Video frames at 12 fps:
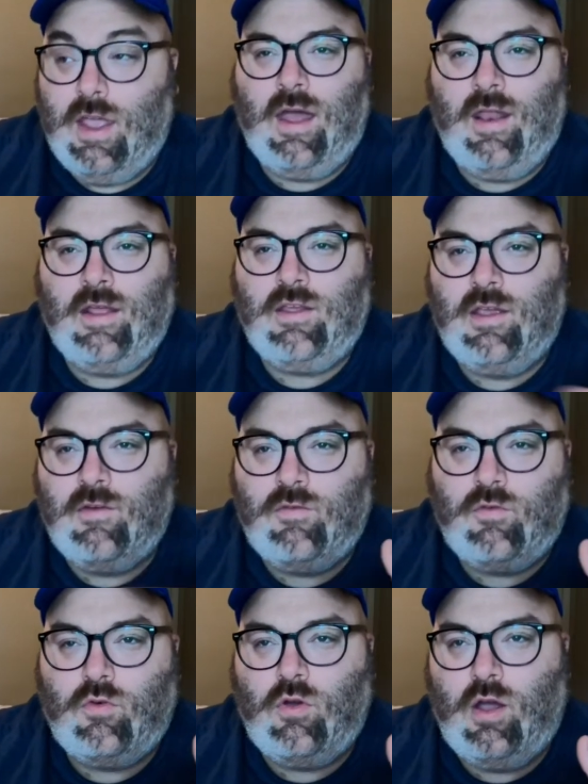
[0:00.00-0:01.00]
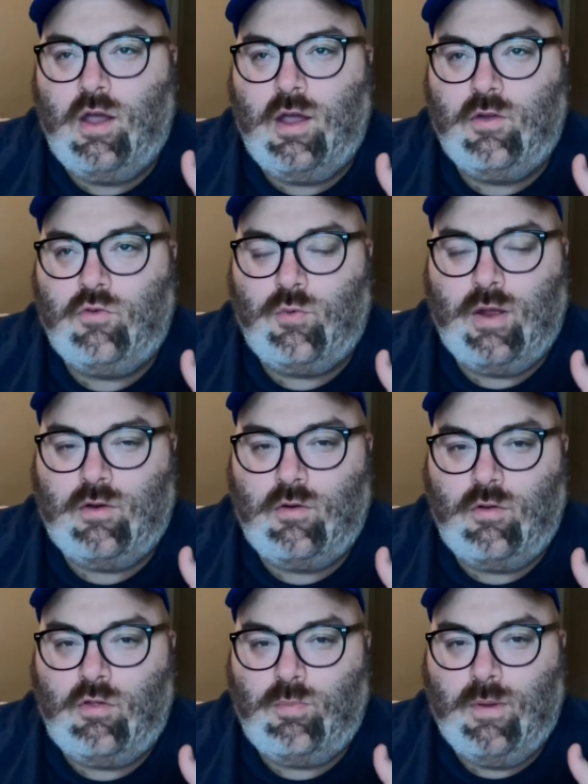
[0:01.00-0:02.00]
I like to give
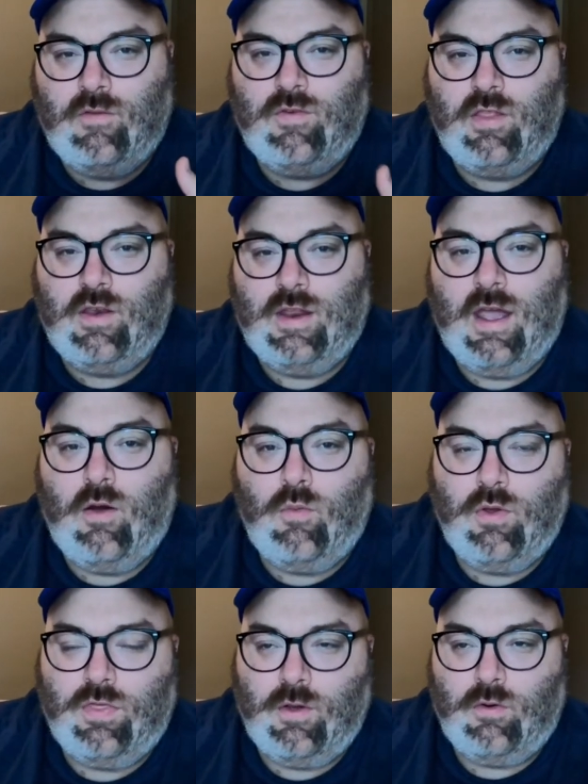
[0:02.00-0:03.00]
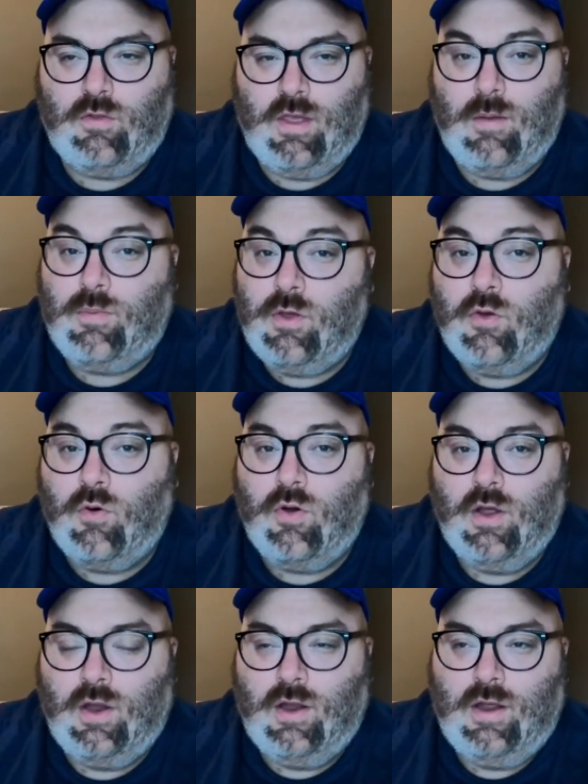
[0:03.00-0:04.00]
directors benefit of the doubt with their debut,